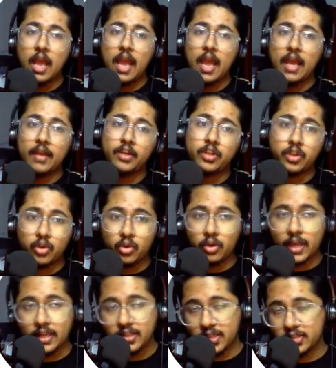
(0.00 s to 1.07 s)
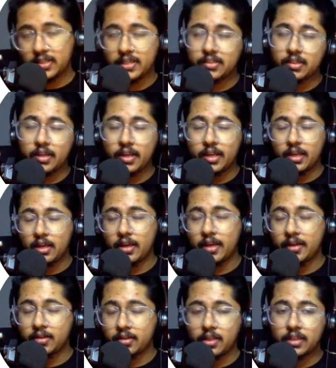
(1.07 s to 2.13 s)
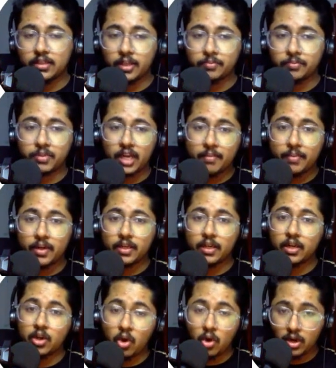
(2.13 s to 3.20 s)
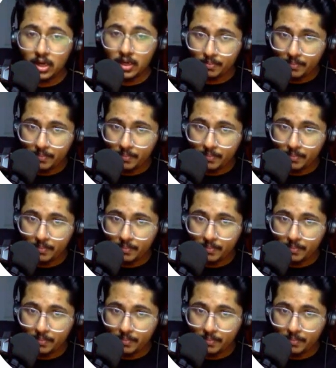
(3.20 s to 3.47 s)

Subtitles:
And you can just hit the subscribe button on